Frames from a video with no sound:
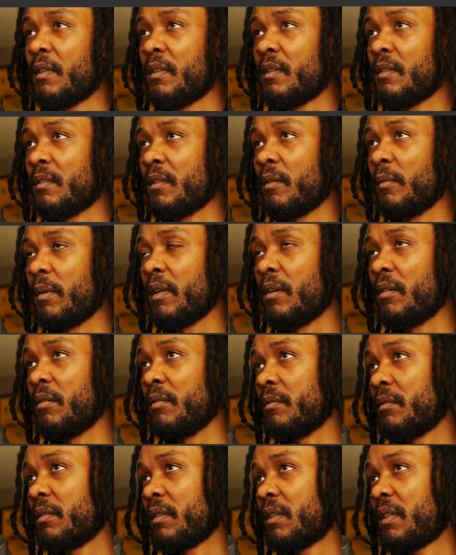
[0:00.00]
So we're
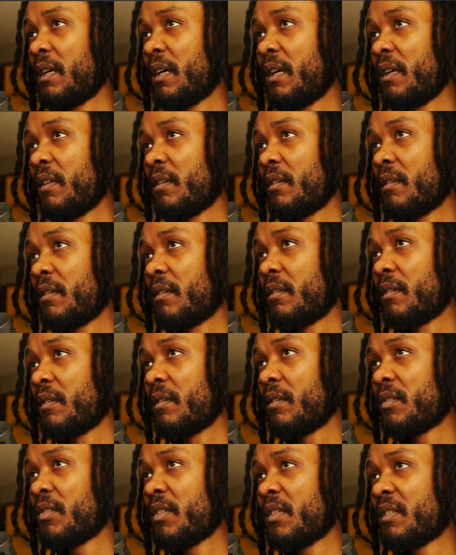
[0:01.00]
gonna cut
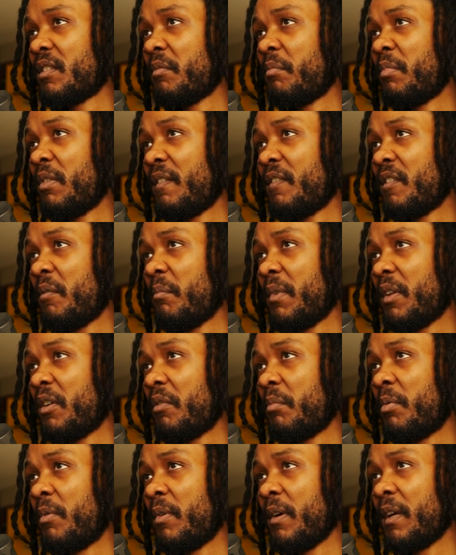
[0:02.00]
just above the
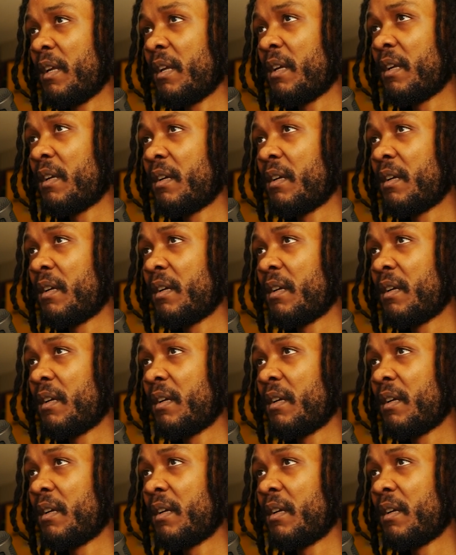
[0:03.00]
middle point.